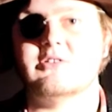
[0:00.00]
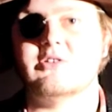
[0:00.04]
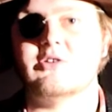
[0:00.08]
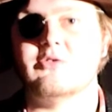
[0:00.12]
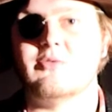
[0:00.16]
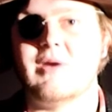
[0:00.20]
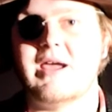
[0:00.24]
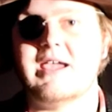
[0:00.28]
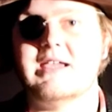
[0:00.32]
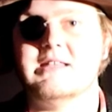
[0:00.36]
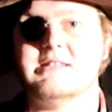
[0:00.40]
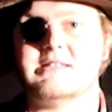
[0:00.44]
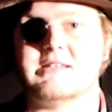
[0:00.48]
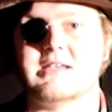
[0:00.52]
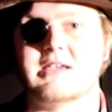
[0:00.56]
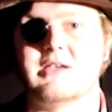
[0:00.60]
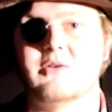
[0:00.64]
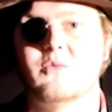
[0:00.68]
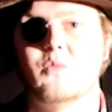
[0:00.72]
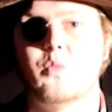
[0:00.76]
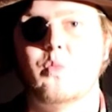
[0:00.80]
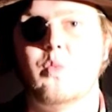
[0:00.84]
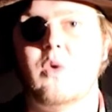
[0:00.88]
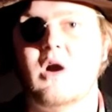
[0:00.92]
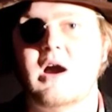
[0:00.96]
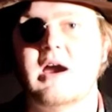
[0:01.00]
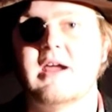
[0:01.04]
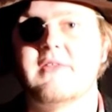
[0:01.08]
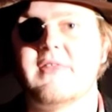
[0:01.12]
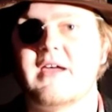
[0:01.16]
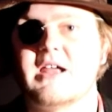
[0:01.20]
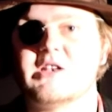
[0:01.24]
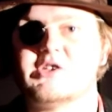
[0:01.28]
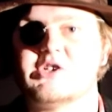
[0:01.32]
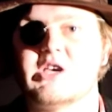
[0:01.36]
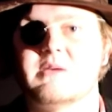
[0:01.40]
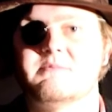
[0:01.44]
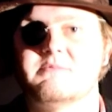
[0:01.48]
narrating why
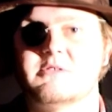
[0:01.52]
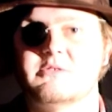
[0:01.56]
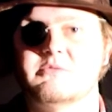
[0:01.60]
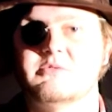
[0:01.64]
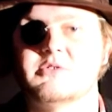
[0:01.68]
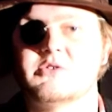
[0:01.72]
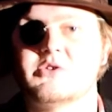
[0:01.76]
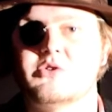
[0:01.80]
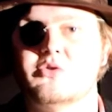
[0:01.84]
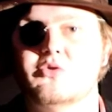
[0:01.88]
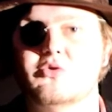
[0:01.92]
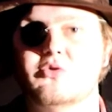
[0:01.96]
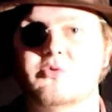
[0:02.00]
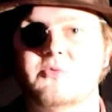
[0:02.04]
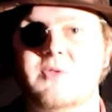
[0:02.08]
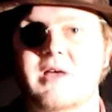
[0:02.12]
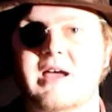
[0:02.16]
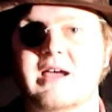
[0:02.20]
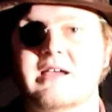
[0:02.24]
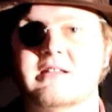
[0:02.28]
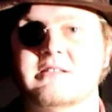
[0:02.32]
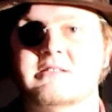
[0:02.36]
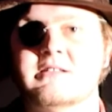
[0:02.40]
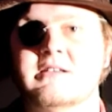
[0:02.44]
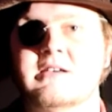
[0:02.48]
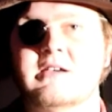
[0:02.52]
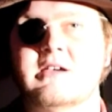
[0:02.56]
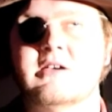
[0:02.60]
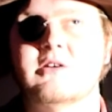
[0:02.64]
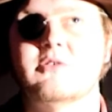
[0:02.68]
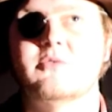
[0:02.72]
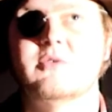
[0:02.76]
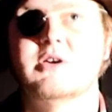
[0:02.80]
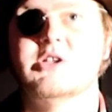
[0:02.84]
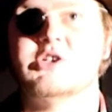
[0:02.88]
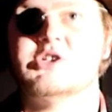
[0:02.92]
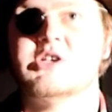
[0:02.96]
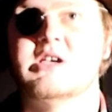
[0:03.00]
that chapter was called that,
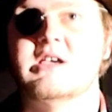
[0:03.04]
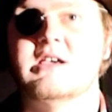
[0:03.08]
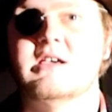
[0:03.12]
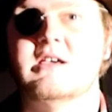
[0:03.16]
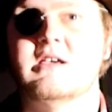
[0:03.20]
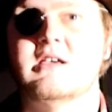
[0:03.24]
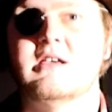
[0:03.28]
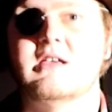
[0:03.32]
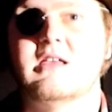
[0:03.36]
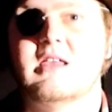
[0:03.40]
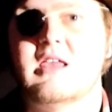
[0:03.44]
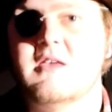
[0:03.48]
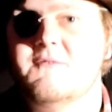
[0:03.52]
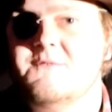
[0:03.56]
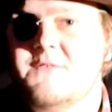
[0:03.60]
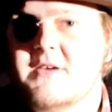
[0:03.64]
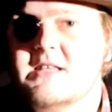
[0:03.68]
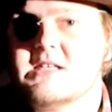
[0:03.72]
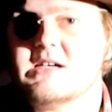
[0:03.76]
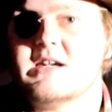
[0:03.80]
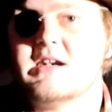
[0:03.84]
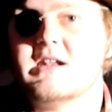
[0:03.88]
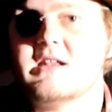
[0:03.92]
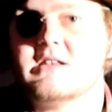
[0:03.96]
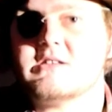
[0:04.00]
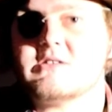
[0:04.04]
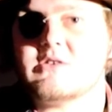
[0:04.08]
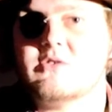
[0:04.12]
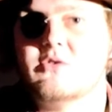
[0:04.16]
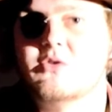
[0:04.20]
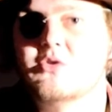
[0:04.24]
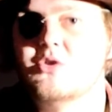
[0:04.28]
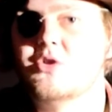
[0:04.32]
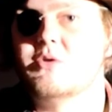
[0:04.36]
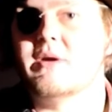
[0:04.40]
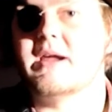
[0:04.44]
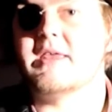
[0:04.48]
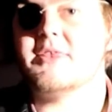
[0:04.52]
which, if he'd done it
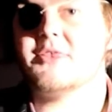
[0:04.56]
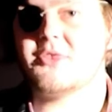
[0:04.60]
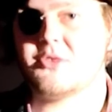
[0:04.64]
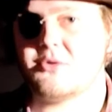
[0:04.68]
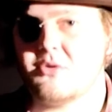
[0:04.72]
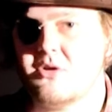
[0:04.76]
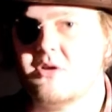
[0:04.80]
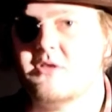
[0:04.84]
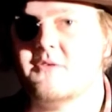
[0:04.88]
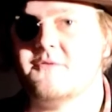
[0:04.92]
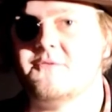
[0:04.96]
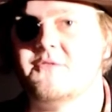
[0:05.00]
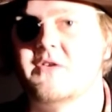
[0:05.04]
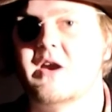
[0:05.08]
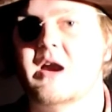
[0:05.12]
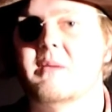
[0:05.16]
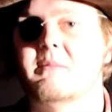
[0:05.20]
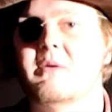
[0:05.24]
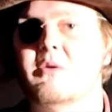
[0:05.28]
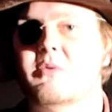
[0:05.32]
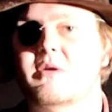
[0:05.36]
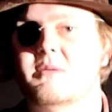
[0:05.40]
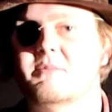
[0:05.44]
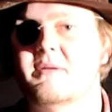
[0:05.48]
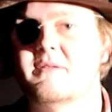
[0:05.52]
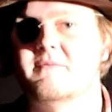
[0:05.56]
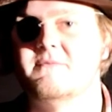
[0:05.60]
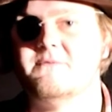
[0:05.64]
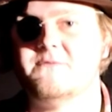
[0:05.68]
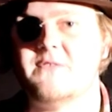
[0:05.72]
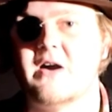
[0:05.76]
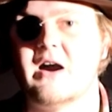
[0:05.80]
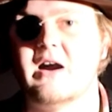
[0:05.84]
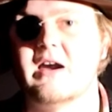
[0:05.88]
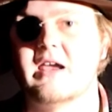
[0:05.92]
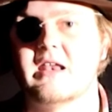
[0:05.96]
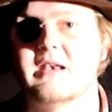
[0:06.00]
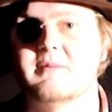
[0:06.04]
all the way through the film, it would have been
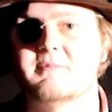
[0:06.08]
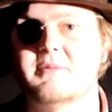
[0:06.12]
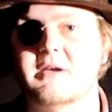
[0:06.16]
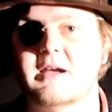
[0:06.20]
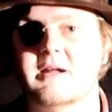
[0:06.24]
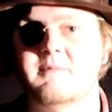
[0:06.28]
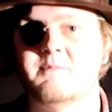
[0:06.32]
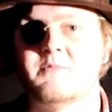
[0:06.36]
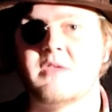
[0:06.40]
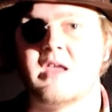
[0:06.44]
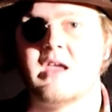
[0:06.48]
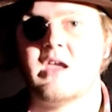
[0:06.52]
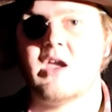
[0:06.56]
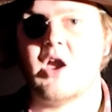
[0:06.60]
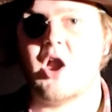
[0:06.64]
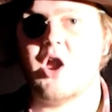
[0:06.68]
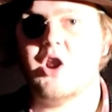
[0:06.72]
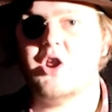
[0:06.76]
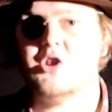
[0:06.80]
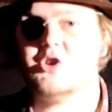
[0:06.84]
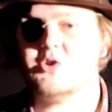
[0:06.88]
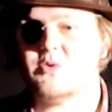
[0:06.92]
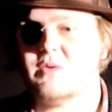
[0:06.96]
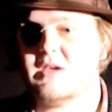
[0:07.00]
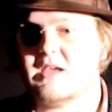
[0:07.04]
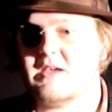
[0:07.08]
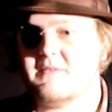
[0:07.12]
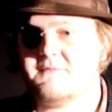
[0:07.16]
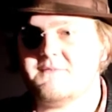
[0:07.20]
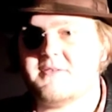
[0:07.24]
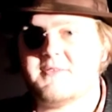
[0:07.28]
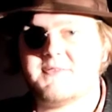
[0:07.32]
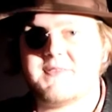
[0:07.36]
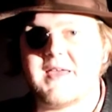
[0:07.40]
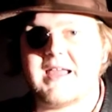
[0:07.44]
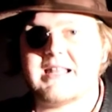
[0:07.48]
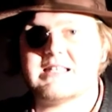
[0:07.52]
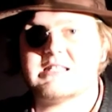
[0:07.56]
fine, but only doing it
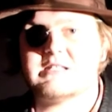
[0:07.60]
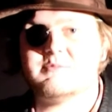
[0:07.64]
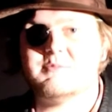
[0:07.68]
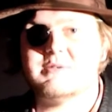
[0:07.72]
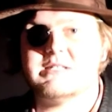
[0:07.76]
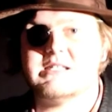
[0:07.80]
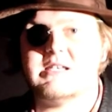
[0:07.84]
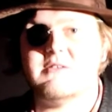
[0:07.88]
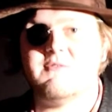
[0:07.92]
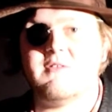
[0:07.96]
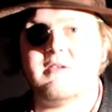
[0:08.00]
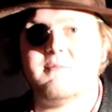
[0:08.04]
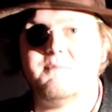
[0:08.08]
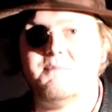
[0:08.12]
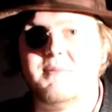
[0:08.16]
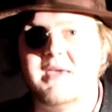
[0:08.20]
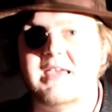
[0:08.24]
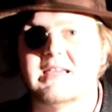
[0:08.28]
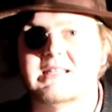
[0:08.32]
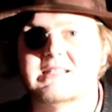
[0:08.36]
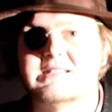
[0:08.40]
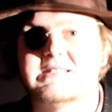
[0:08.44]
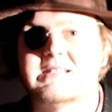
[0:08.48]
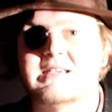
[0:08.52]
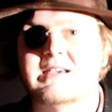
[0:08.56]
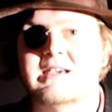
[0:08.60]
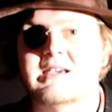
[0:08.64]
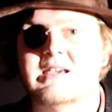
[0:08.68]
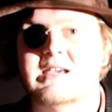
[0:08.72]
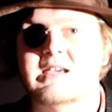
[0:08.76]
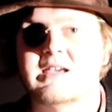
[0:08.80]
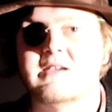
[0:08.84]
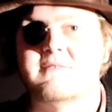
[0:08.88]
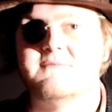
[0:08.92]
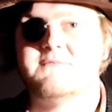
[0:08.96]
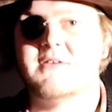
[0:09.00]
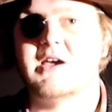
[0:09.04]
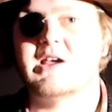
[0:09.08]
for that specific bit
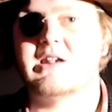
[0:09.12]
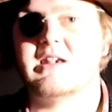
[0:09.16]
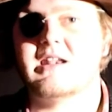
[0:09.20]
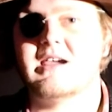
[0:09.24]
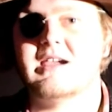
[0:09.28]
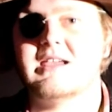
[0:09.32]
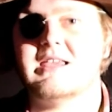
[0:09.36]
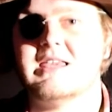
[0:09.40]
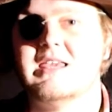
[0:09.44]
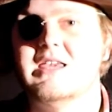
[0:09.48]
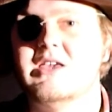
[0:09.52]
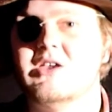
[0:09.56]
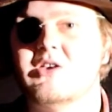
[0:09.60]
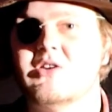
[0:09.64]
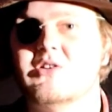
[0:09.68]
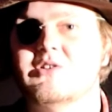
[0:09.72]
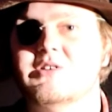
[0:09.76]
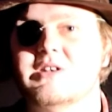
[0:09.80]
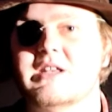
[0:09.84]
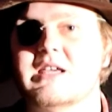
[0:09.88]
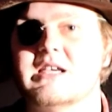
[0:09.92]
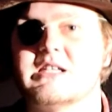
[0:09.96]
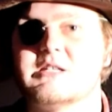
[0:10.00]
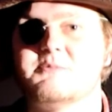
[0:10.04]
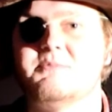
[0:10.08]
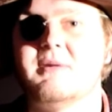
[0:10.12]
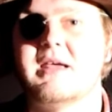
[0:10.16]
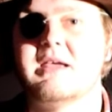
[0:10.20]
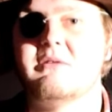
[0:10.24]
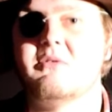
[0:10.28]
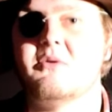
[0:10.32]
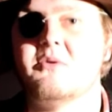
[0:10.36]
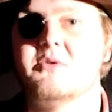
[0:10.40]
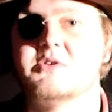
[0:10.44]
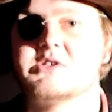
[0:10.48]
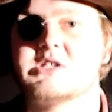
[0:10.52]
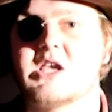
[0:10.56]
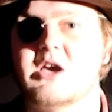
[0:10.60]
felt like he couldn't explain
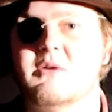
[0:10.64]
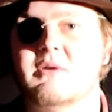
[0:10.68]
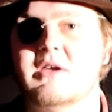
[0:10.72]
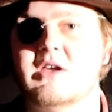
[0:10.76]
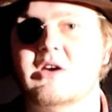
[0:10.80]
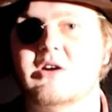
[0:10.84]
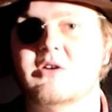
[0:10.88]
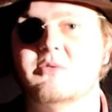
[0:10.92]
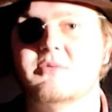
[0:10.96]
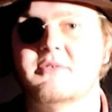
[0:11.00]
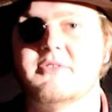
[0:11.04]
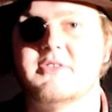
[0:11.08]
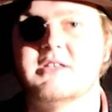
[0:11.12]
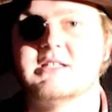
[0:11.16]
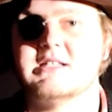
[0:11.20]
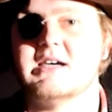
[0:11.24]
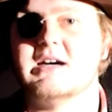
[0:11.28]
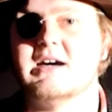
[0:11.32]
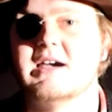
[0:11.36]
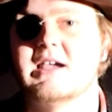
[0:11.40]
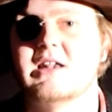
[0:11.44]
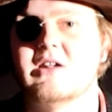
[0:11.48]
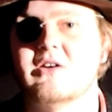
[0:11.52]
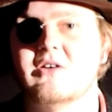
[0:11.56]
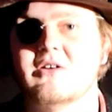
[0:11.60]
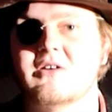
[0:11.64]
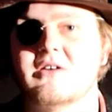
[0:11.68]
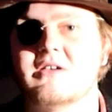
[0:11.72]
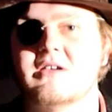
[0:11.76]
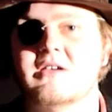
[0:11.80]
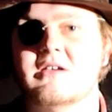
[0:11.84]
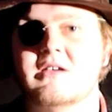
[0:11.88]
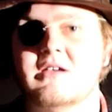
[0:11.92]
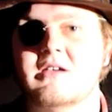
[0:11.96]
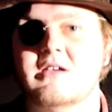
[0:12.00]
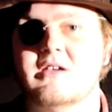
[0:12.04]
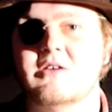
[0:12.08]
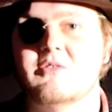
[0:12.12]
what was going on with the dialogue,
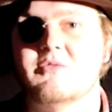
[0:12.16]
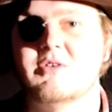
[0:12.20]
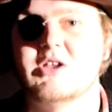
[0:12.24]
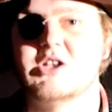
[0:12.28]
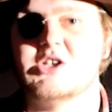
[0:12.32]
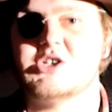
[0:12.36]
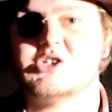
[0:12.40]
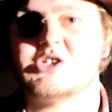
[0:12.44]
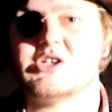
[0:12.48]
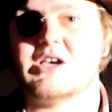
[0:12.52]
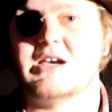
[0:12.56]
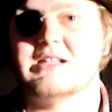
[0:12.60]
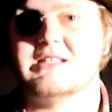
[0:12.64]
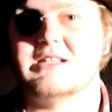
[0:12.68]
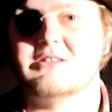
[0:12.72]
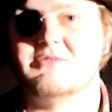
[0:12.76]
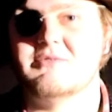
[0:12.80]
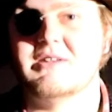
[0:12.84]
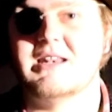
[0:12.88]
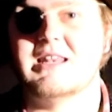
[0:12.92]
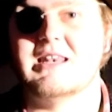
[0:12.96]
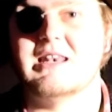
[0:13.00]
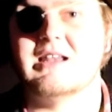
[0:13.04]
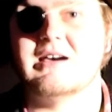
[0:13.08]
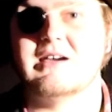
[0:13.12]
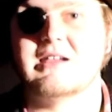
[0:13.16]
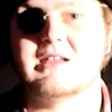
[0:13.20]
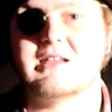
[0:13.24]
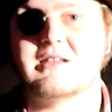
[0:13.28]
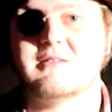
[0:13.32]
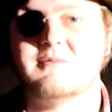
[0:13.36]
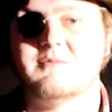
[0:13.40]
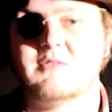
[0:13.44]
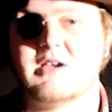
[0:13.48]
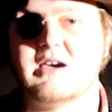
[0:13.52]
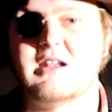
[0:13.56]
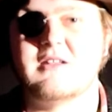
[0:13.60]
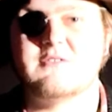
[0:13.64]
which I didn't really
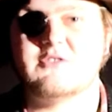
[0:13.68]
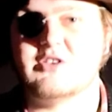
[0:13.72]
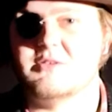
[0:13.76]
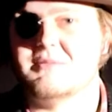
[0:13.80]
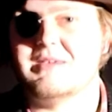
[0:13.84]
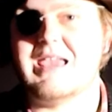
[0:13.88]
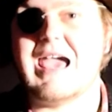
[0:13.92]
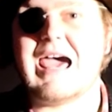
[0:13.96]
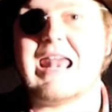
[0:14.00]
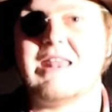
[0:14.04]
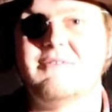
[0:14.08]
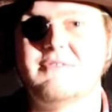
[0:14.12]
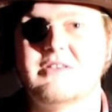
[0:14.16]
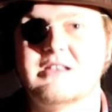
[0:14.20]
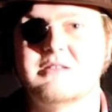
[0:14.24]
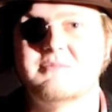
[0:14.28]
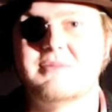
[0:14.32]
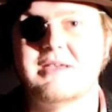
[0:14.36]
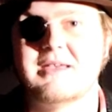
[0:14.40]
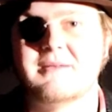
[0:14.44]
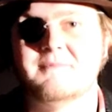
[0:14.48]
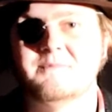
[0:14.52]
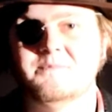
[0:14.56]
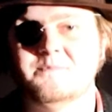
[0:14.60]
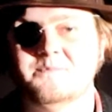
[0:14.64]
like, kind of took me out of it a bit.